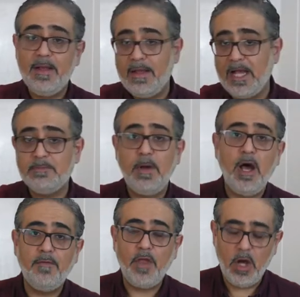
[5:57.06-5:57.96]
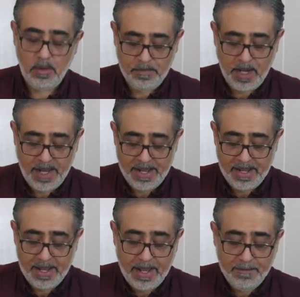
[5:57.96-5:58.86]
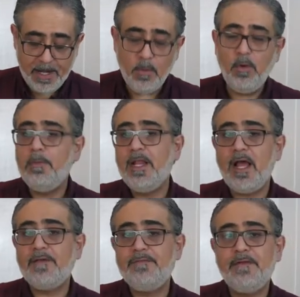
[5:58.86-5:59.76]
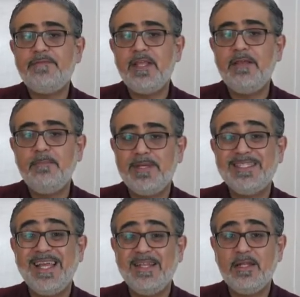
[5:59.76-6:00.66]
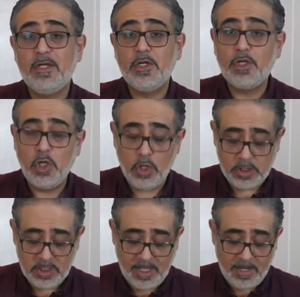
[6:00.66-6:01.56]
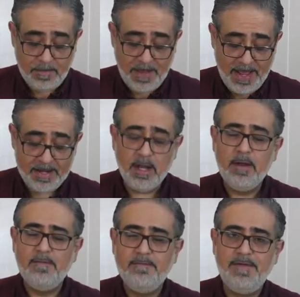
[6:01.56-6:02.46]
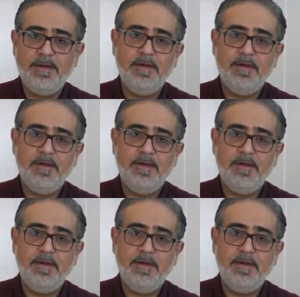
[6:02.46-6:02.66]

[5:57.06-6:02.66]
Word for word: as part of the whole pie, but it will be like fifty percent cooked in a pan very